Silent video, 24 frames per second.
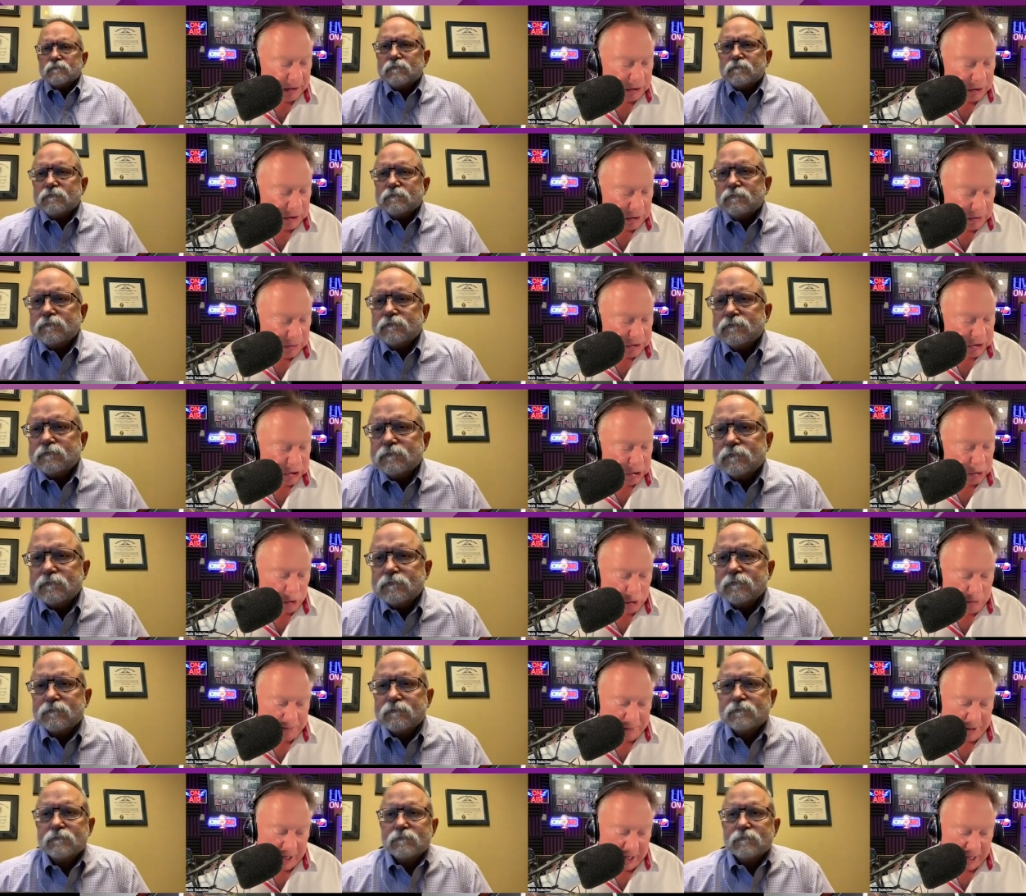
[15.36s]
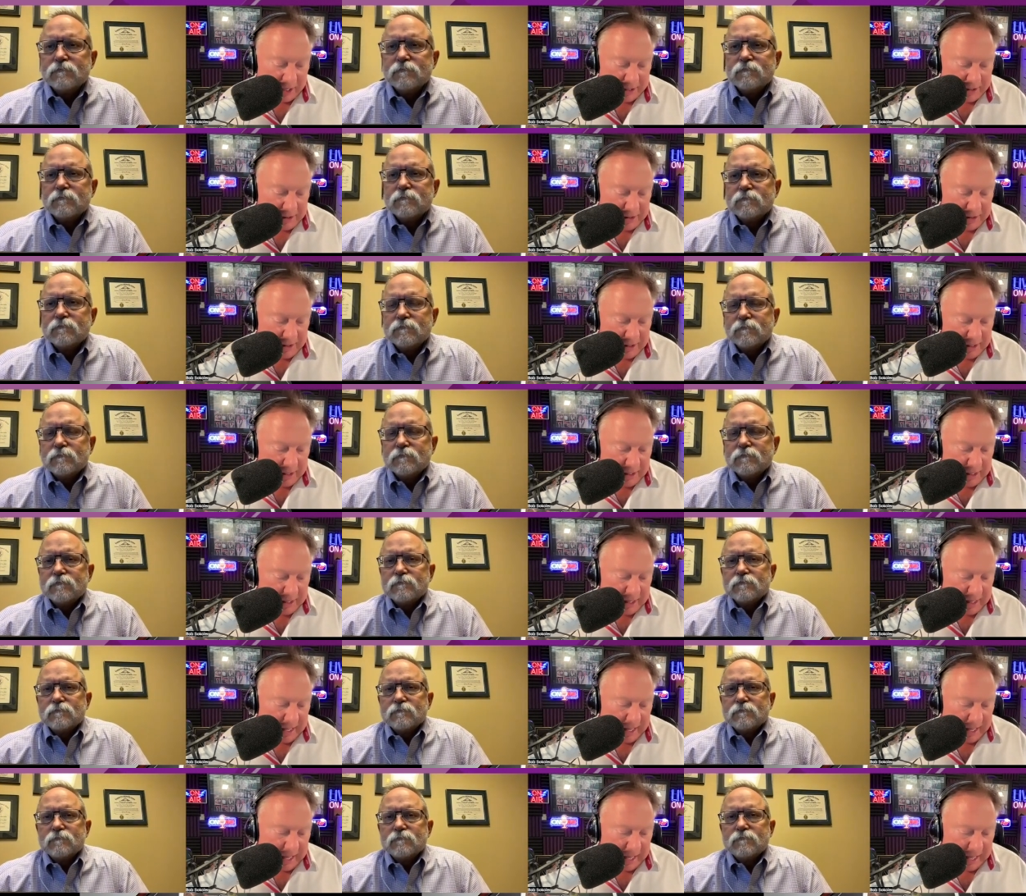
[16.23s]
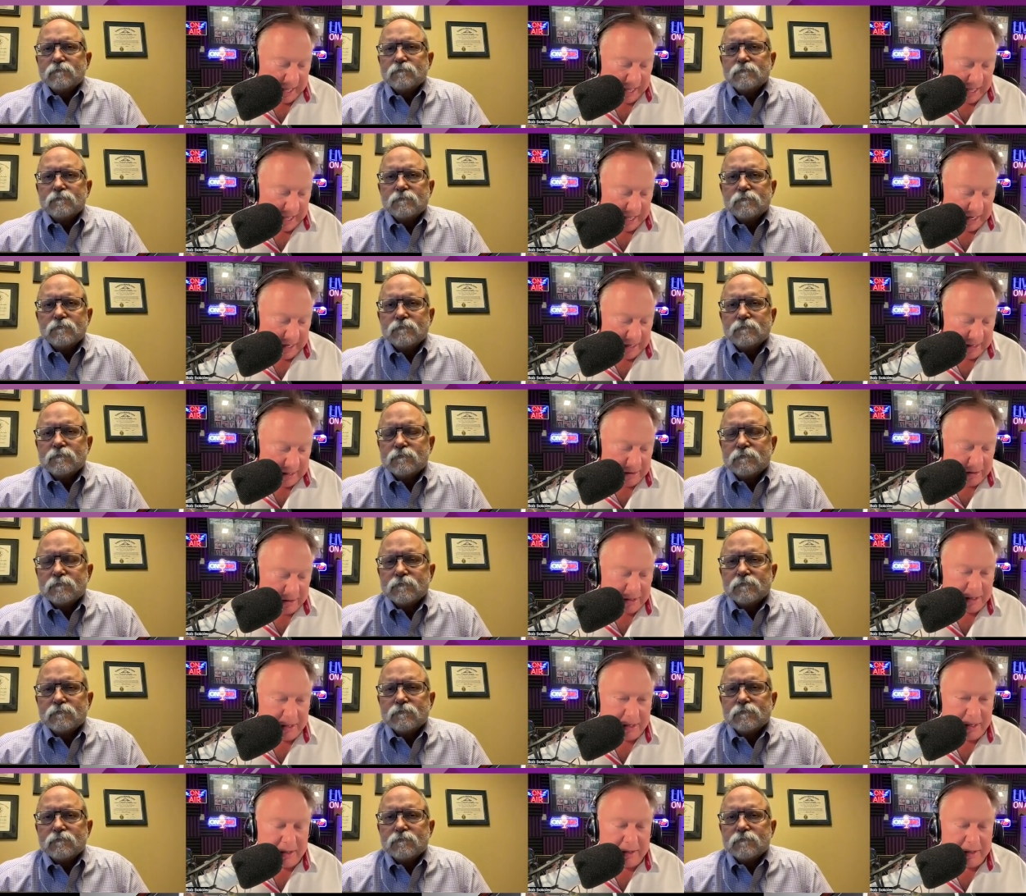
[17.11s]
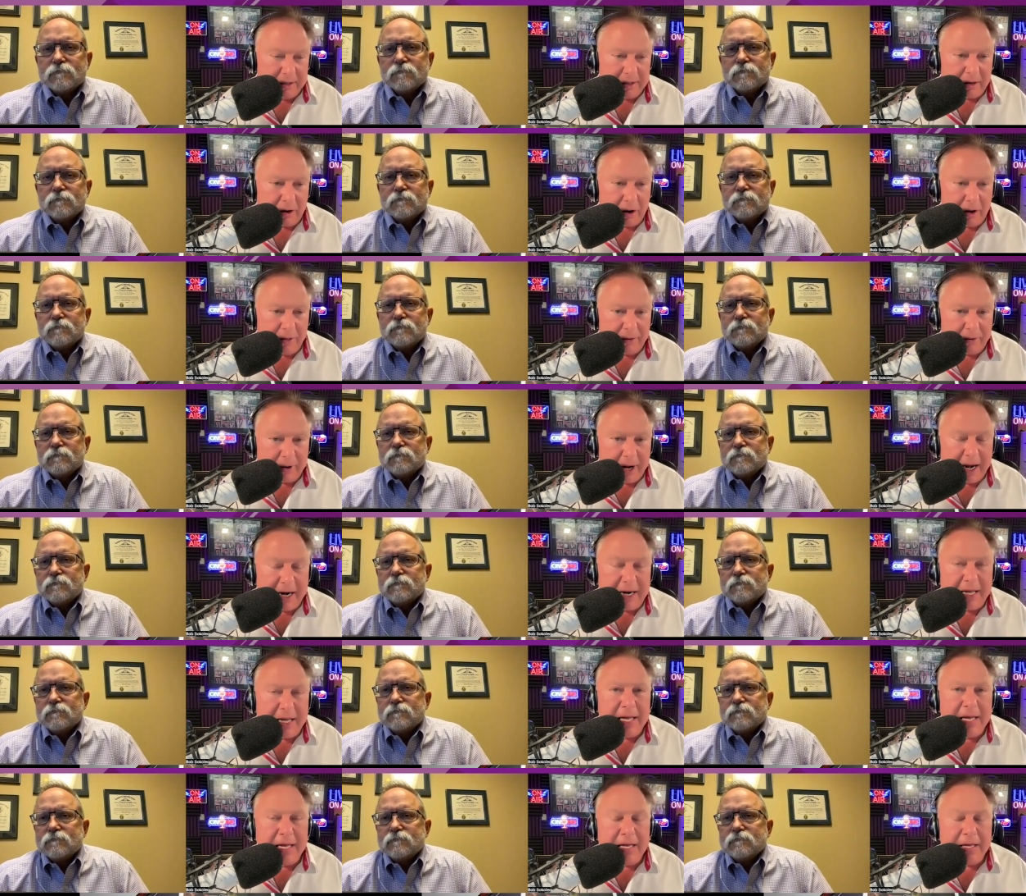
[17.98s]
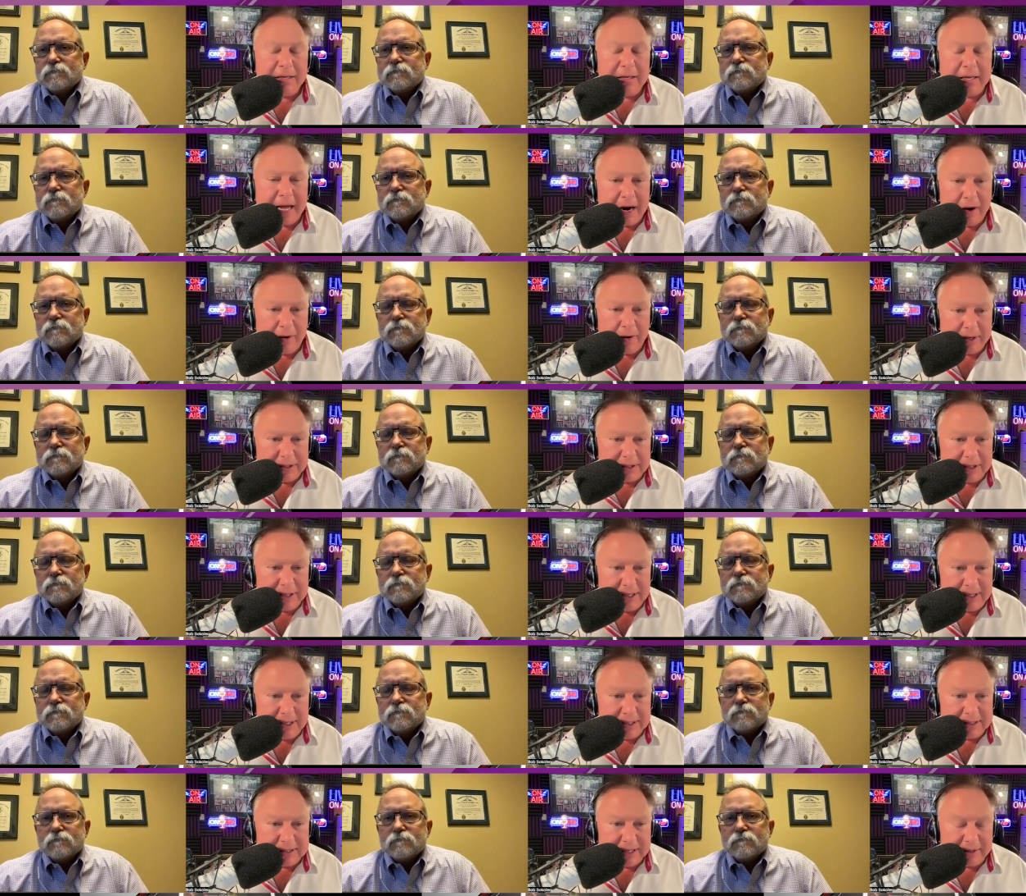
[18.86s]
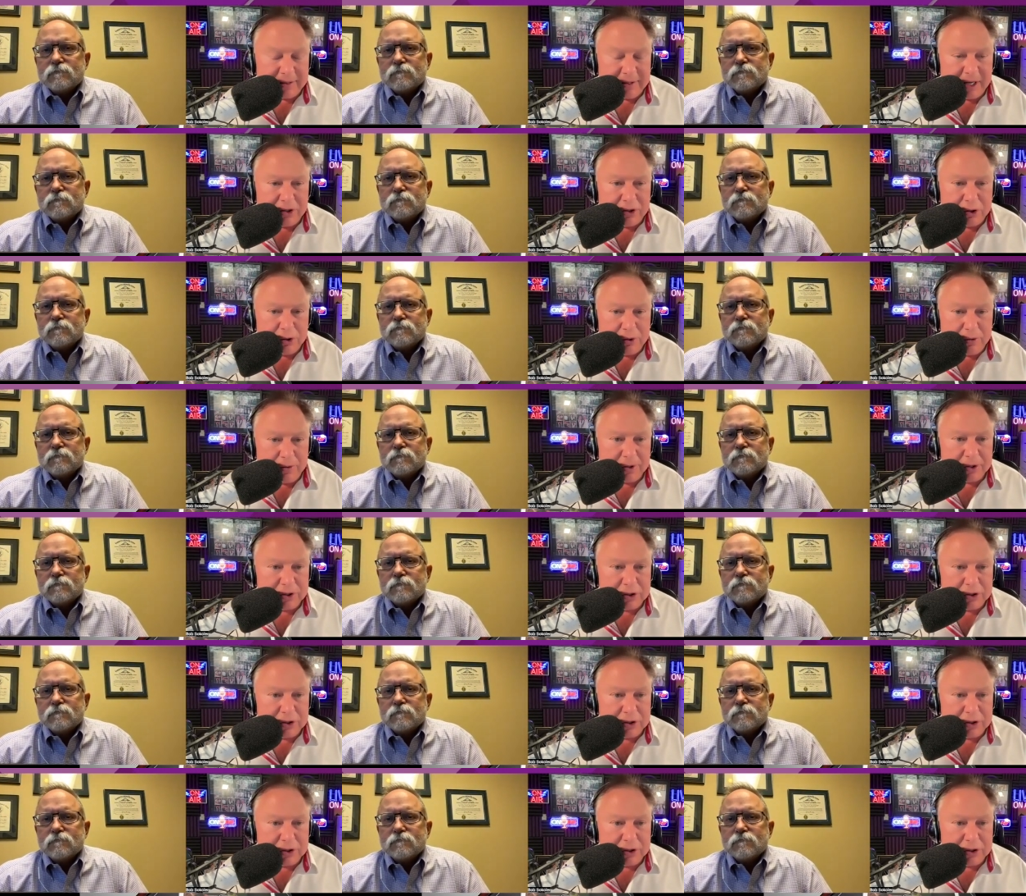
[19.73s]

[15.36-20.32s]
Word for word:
Speaker 1: use Groupon? And are there any guarantees that they do the